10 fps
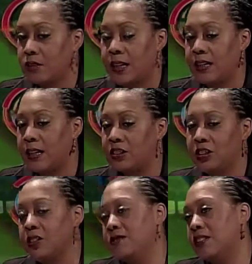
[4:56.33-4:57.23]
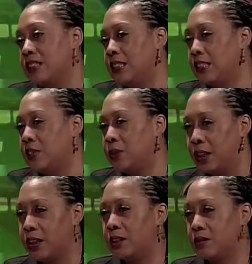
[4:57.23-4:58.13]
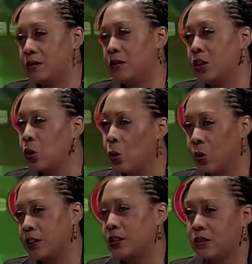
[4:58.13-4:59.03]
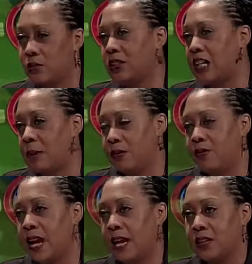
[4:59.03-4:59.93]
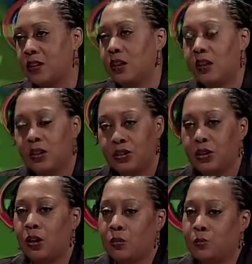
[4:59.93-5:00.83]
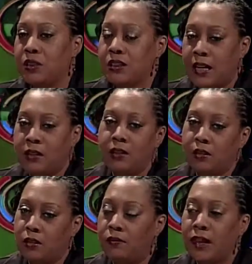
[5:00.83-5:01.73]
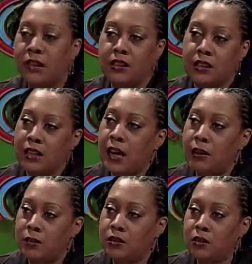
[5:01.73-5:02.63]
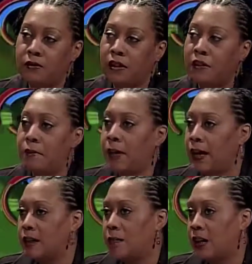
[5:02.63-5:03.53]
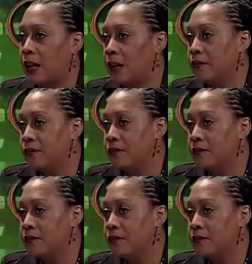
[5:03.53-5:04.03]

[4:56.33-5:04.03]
I just couldn't really deal with the courts on top of that. So, but yeah, the violence did have a severe impact in my life.